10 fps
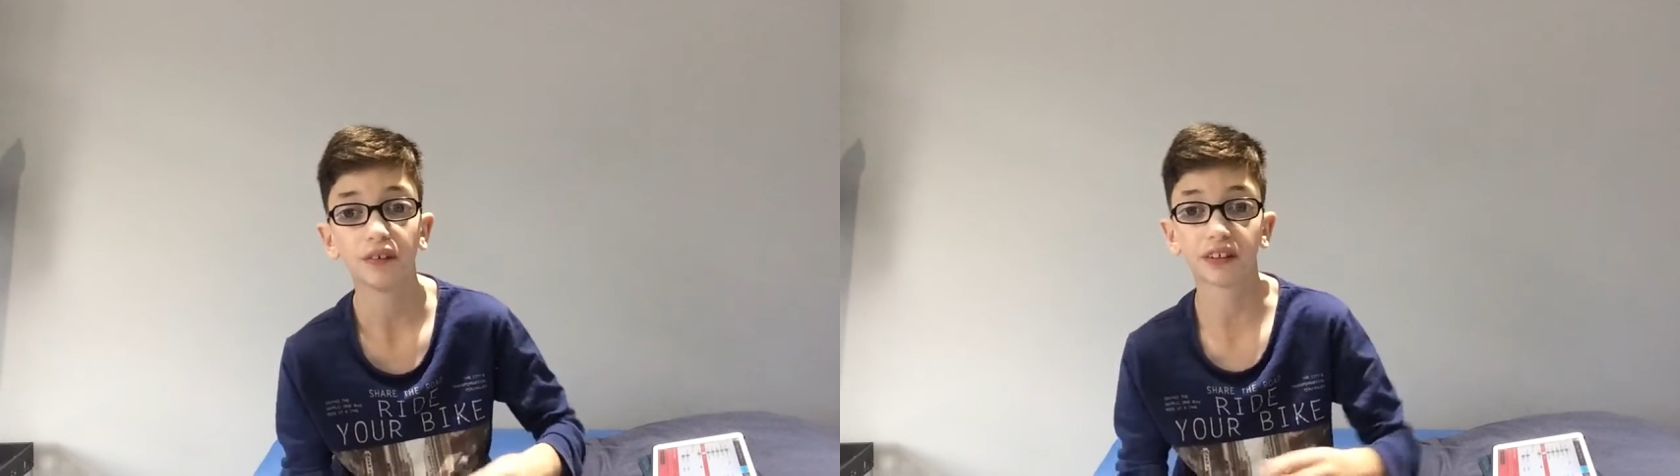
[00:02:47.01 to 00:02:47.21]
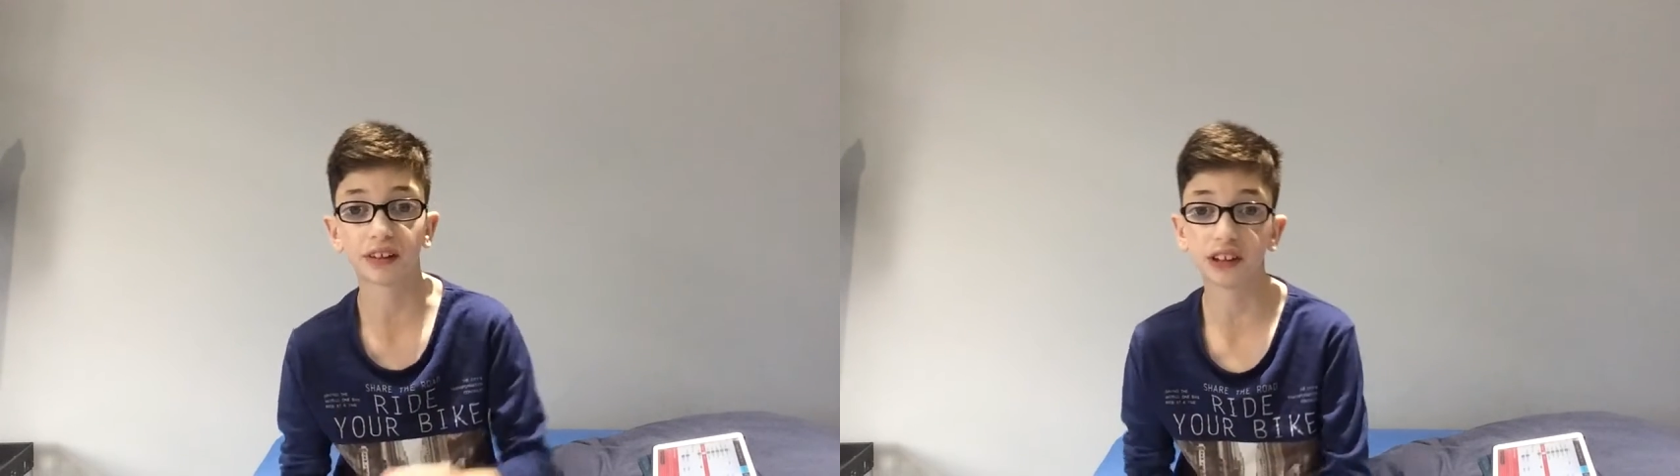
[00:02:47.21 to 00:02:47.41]

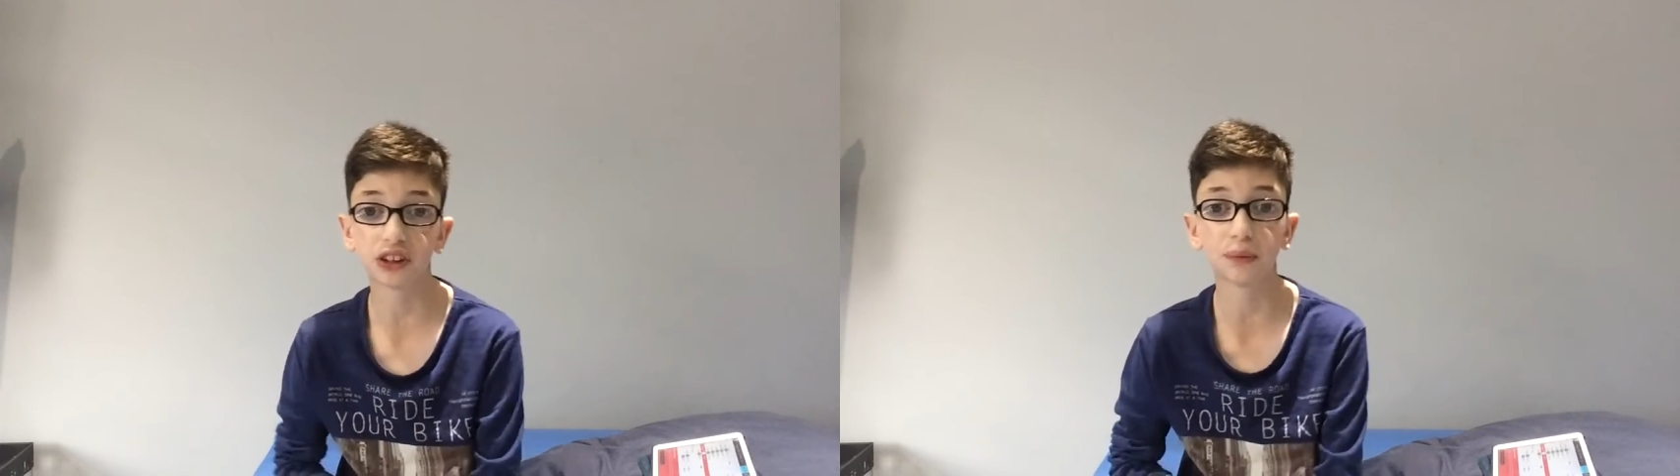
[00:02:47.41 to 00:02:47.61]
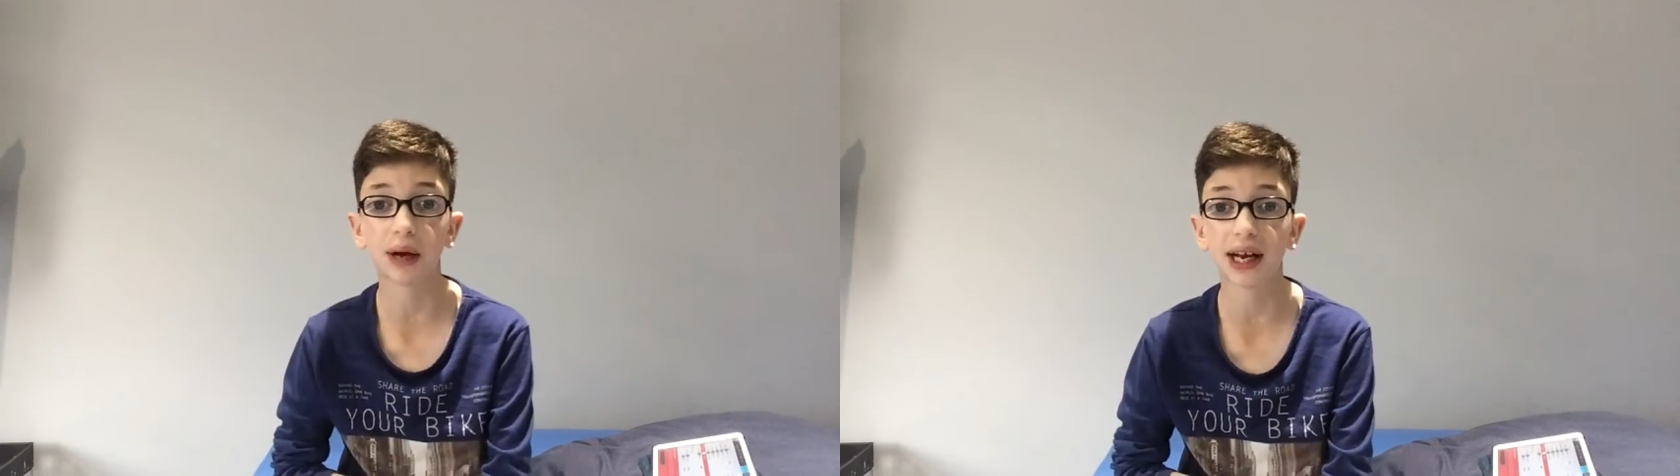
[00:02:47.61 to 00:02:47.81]
v
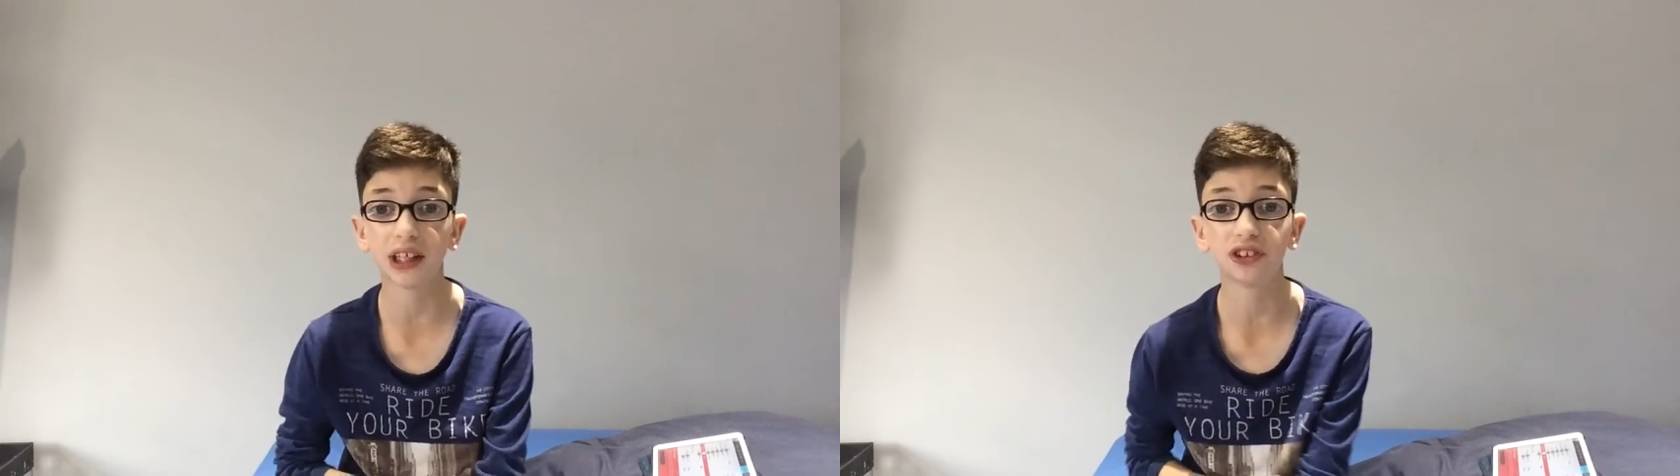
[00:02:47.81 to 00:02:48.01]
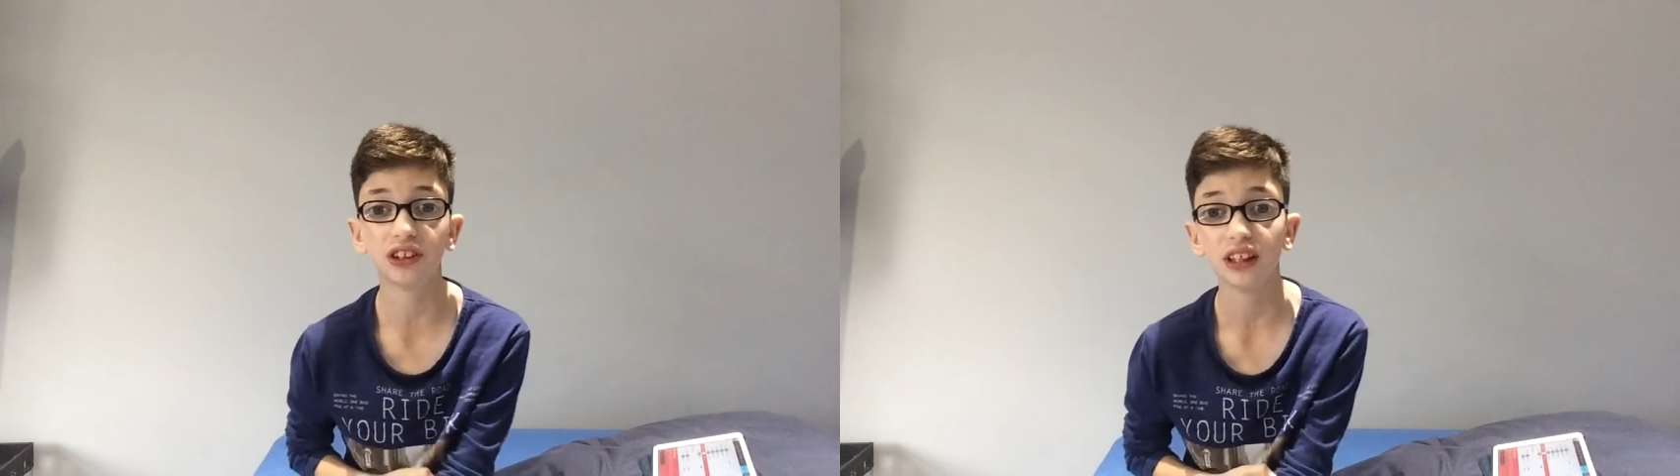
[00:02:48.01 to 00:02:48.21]
Crystal
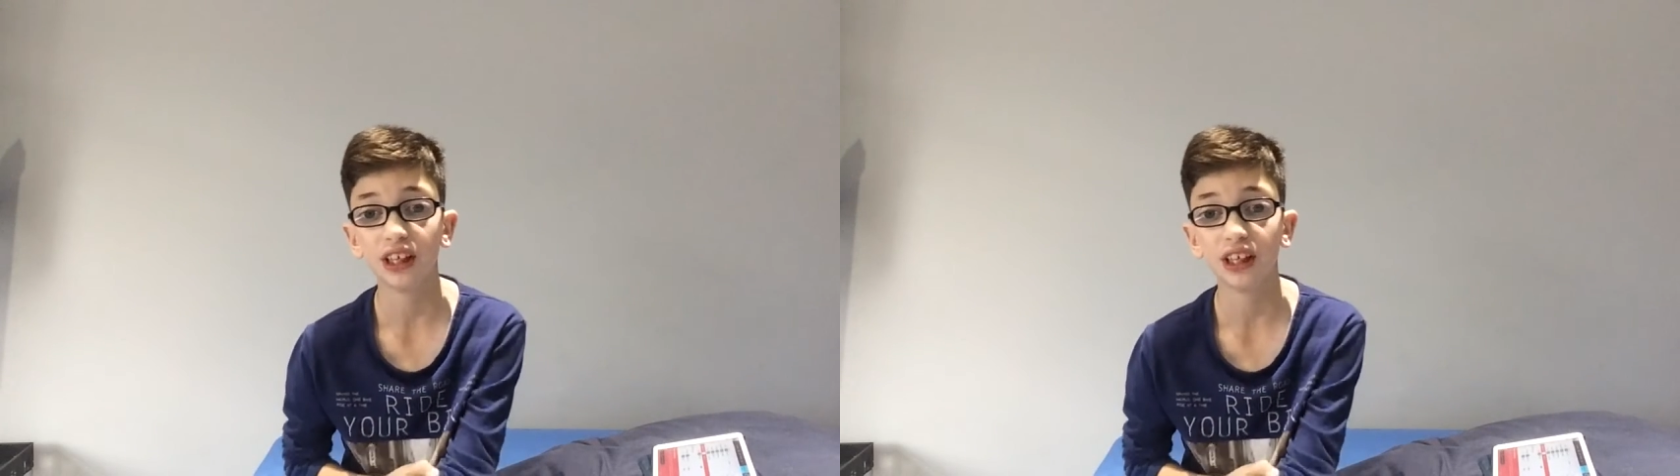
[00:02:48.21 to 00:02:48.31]
Palace.